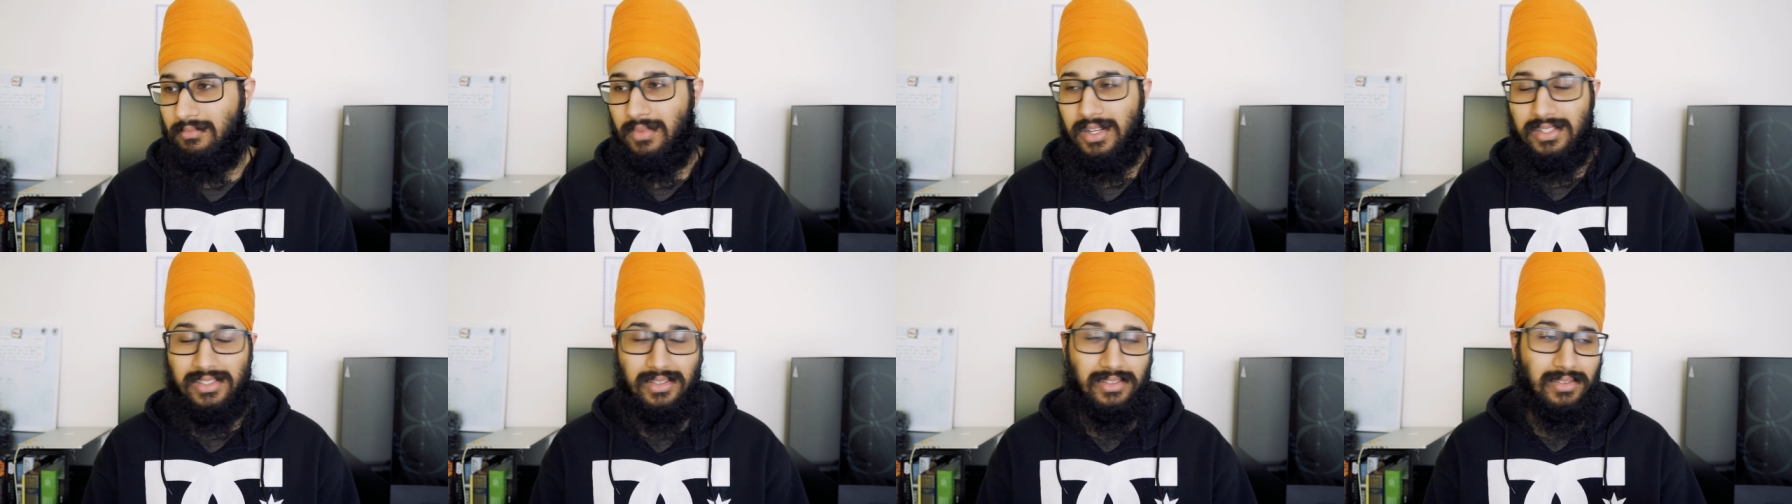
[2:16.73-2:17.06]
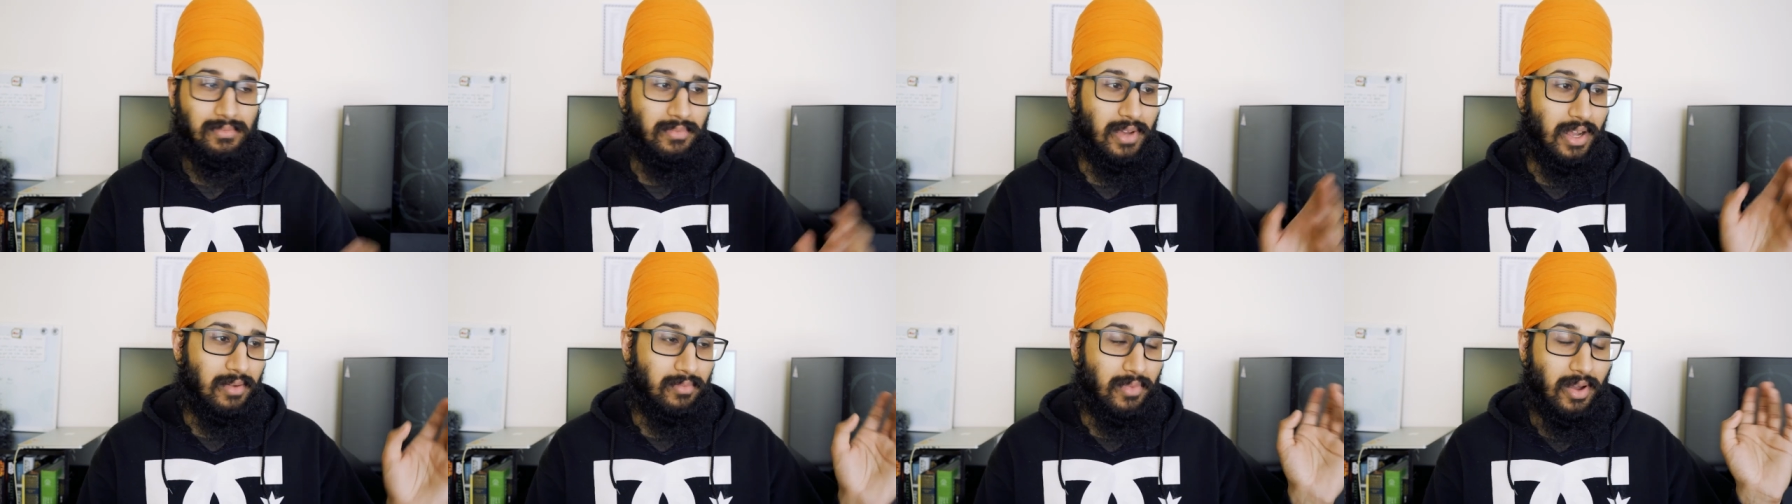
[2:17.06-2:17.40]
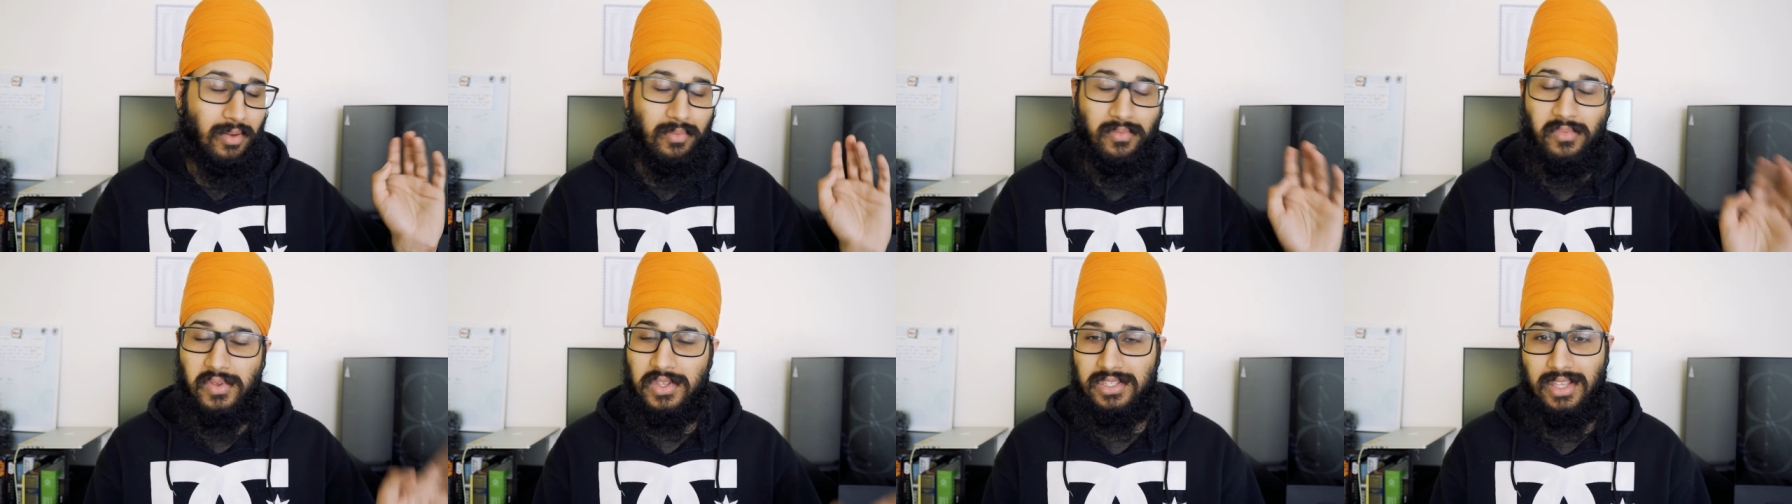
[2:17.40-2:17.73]
my
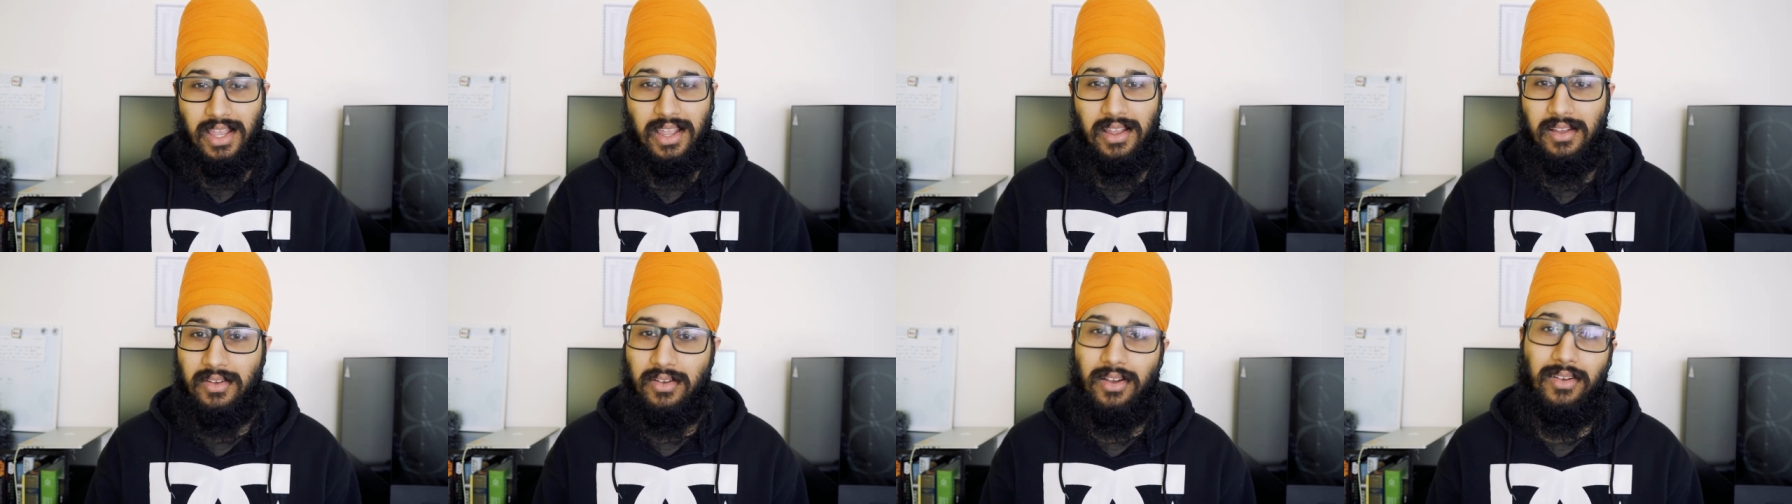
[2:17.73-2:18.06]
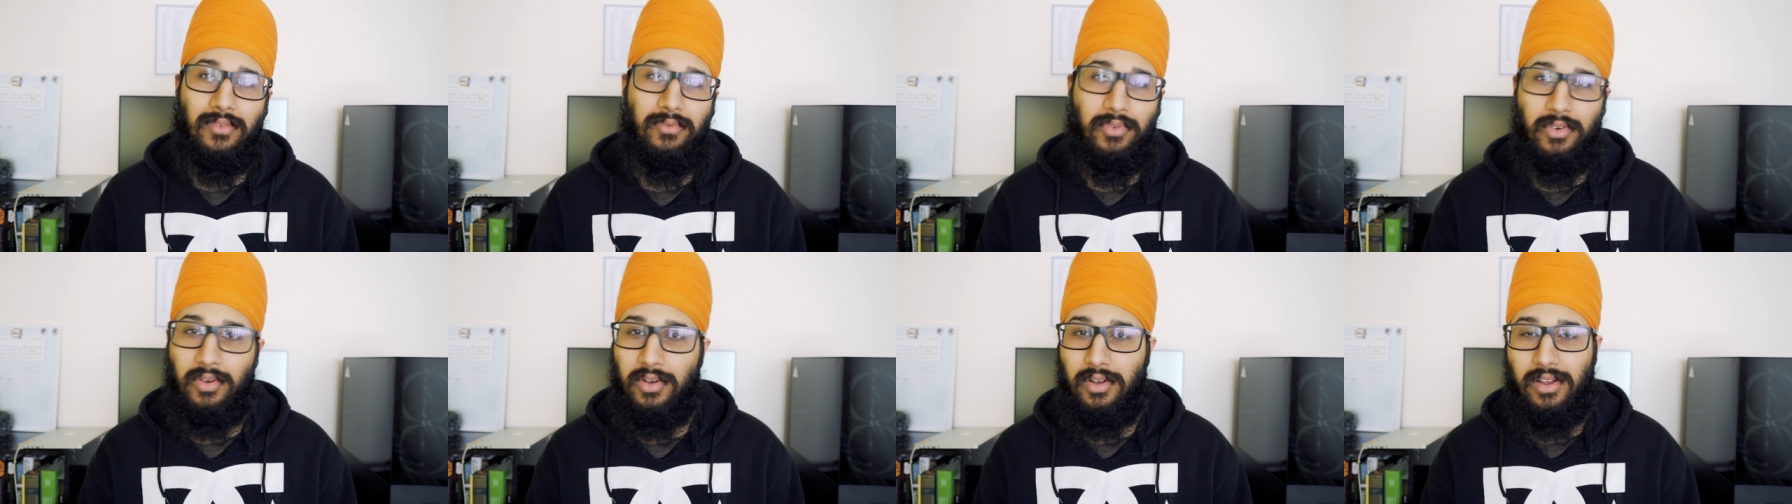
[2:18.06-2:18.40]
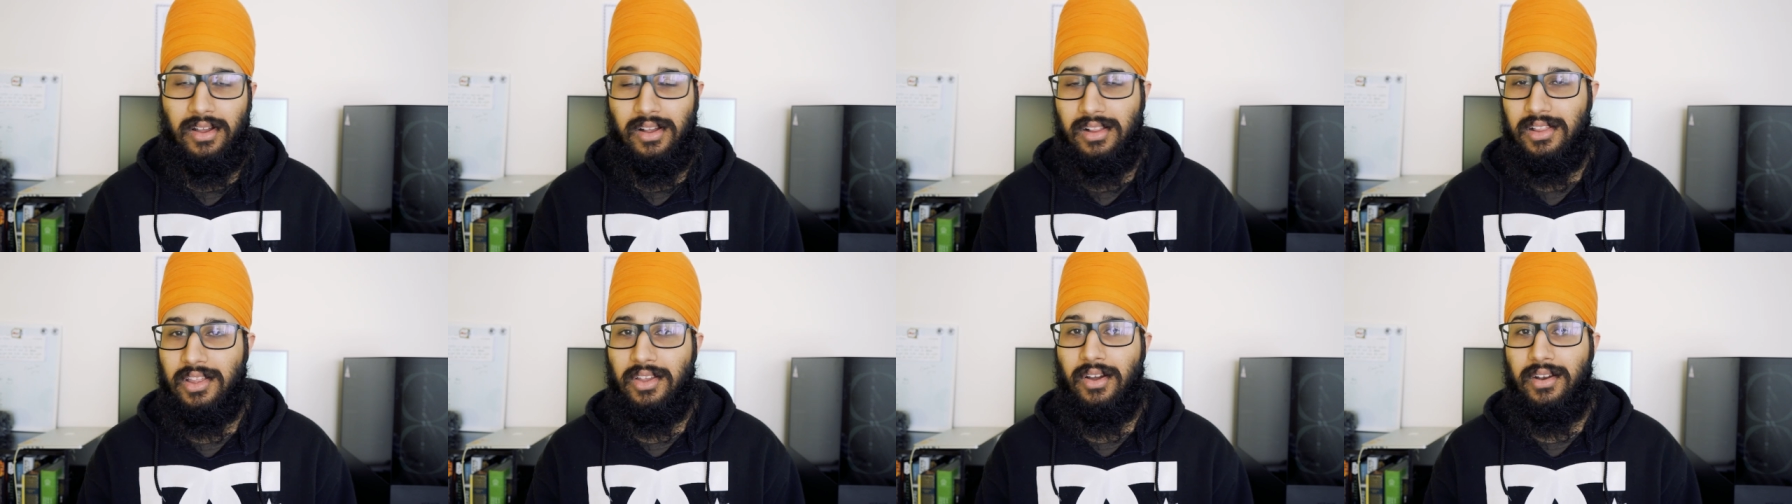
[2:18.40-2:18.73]
mom was saying for
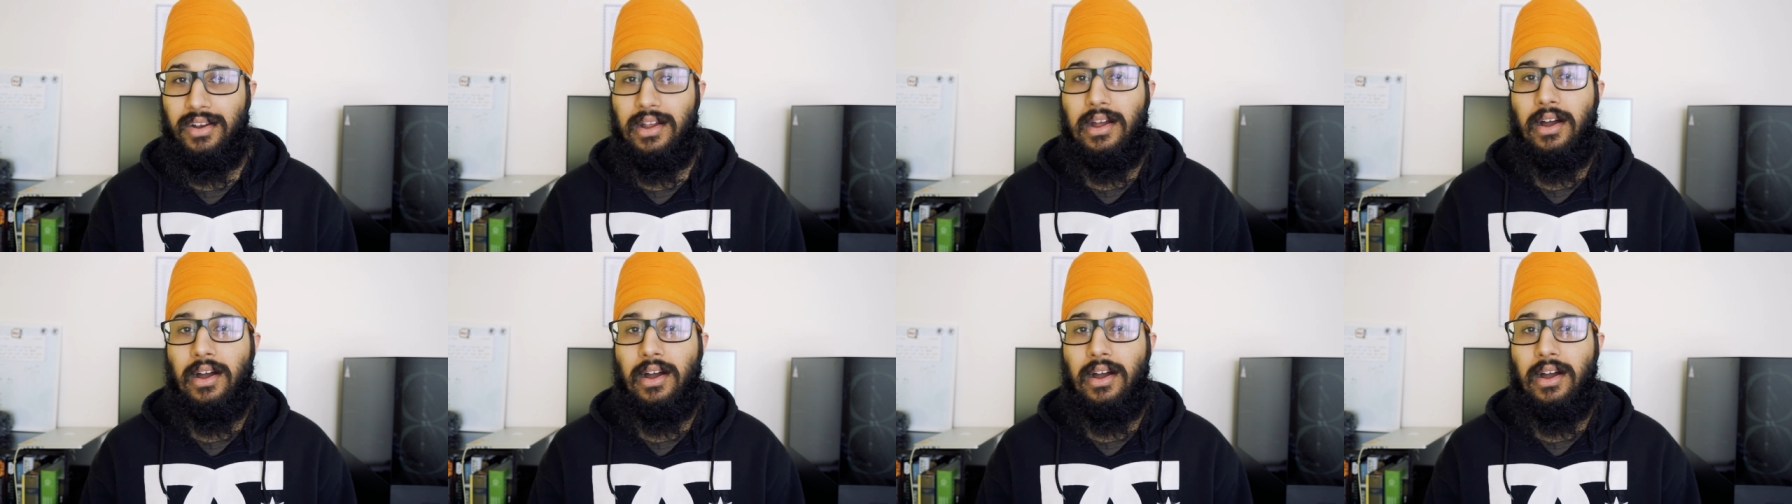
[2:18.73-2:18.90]
early on,